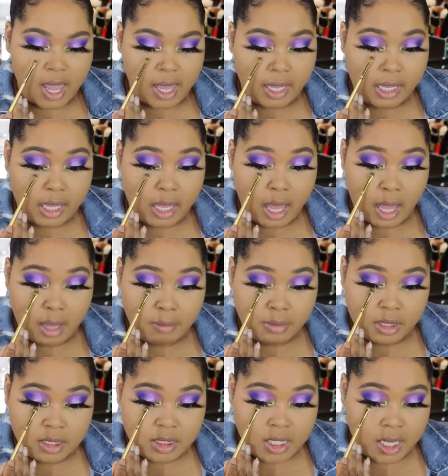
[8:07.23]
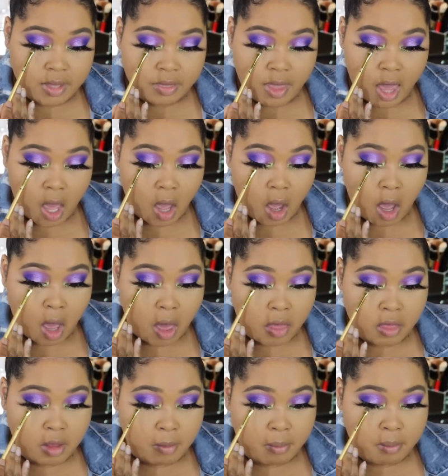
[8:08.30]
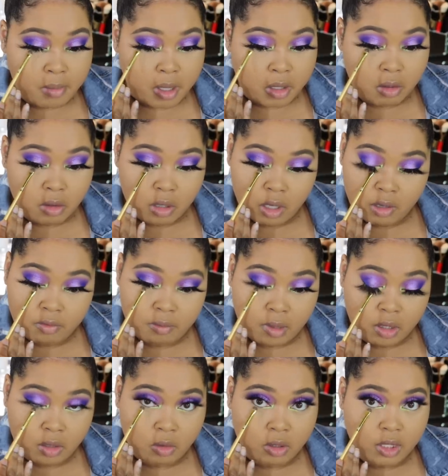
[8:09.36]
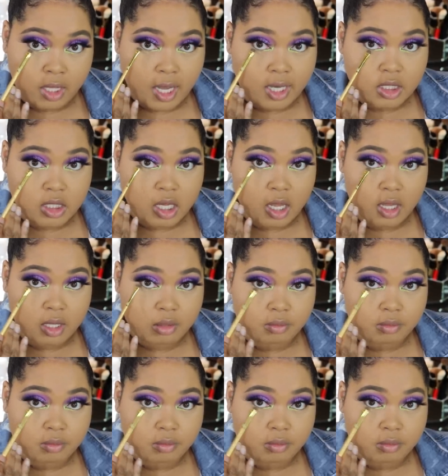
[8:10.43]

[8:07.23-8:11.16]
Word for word: And I'm going to take that on the middle of my lower lash line.